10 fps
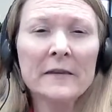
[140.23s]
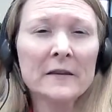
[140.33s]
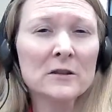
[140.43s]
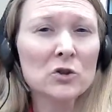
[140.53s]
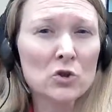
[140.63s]

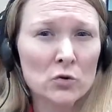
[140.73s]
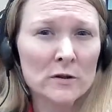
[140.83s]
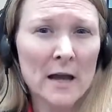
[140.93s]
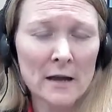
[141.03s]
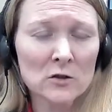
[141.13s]
This is your
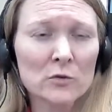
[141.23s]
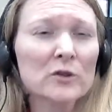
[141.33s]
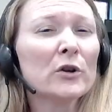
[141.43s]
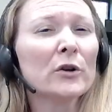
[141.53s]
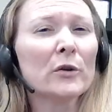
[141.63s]
tax
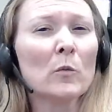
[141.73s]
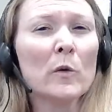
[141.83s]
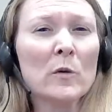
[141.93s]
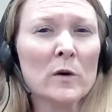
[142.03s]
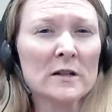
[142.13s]
return, and
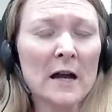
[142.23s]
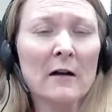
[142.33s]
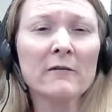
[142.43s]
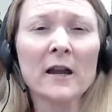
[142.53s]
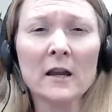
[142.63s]
we want to
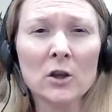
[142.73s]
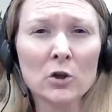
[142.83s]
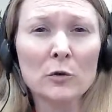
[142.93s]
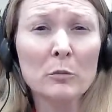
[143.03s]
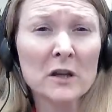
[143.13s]
have a
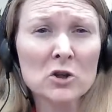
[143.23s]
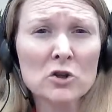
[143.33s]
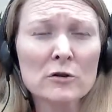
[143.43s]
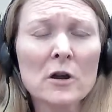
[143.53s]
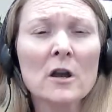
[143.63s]
good
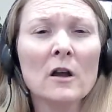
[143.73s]
picture